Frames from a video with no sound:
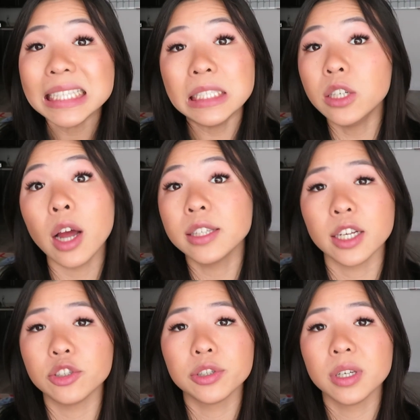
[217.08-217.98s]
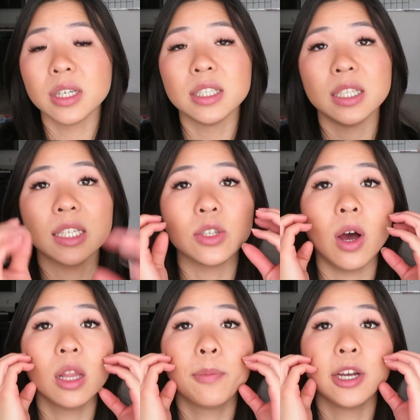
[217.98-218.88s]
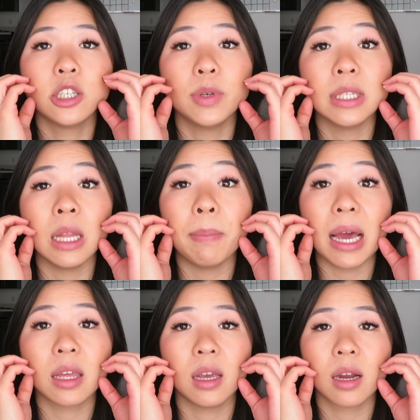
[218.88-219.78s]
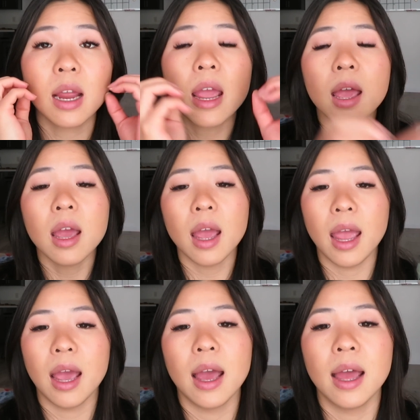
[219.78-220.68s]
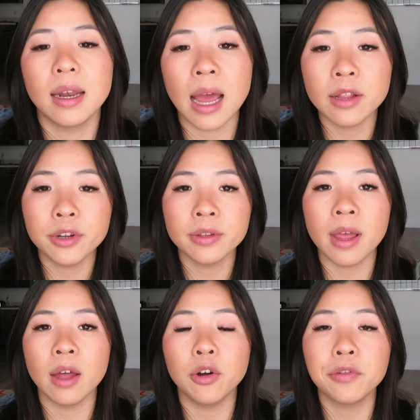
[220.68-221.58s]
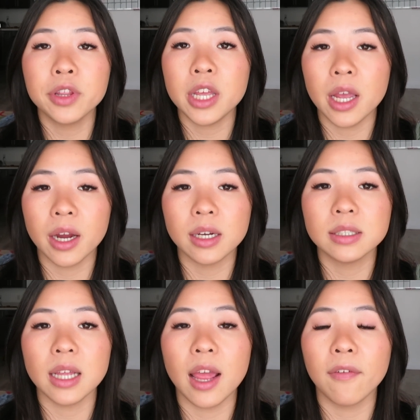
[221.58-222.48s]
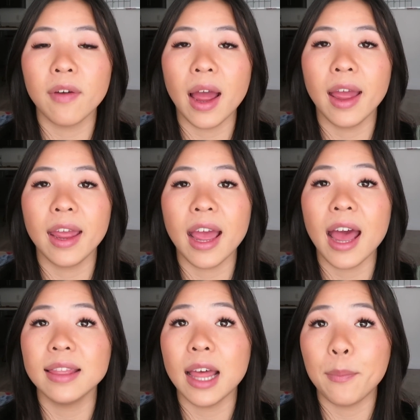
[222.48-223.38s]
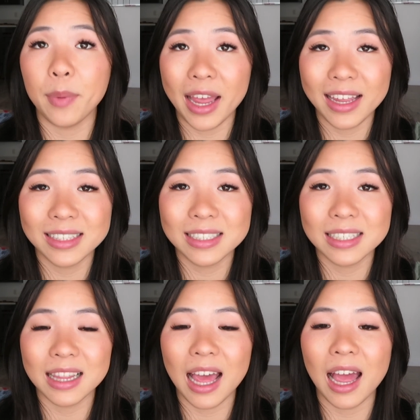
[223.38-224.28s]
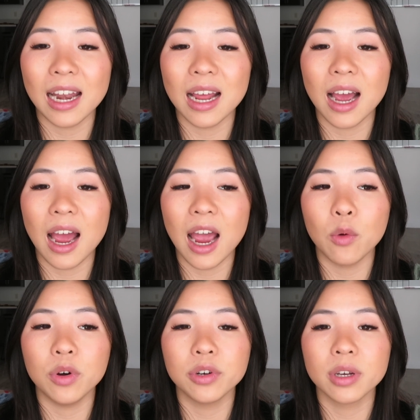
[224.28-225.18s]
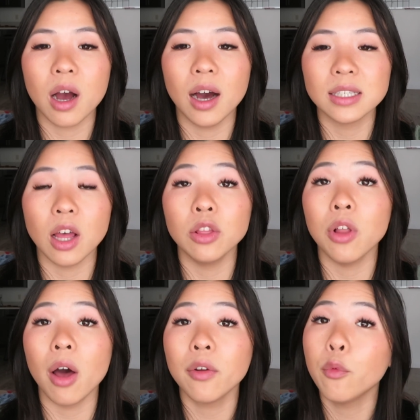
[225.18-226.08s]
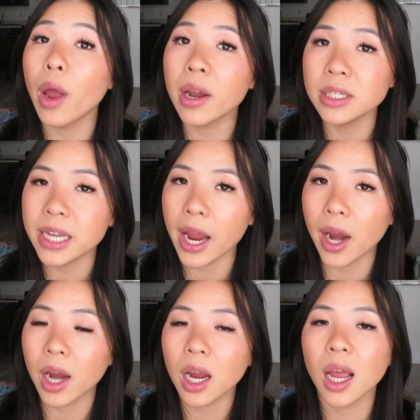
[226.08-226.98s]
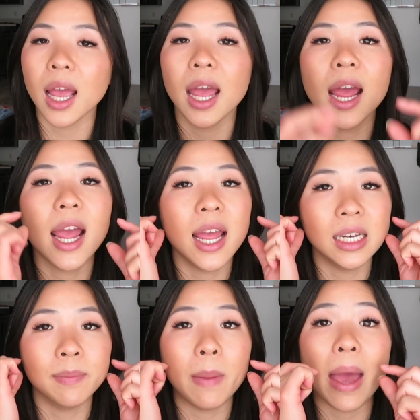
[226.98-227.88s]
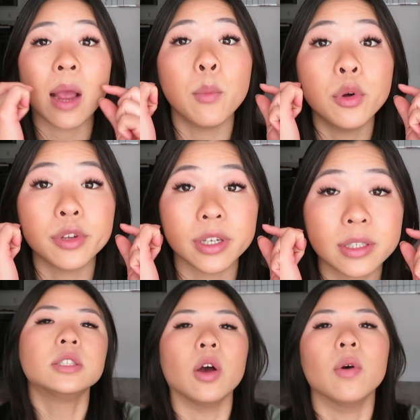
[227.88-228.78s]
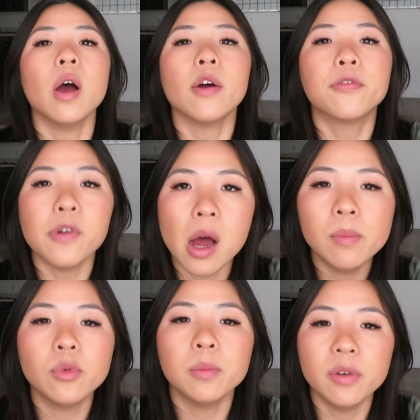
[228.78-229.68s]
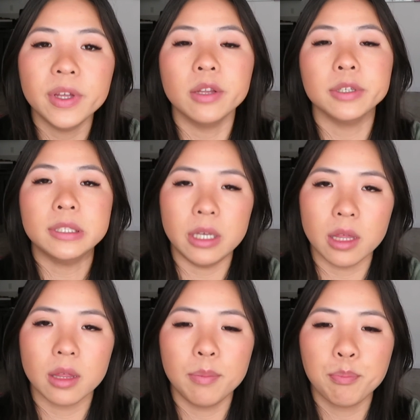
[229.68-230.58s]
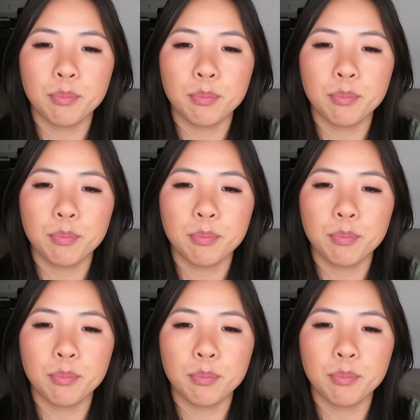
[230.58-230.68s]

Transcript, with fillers: did not touch. So all the pressure was in the back here. And I learned that over the years, if I had that bite, that I will cause a lot of wear and tear in my back molars. So from removing those teeth,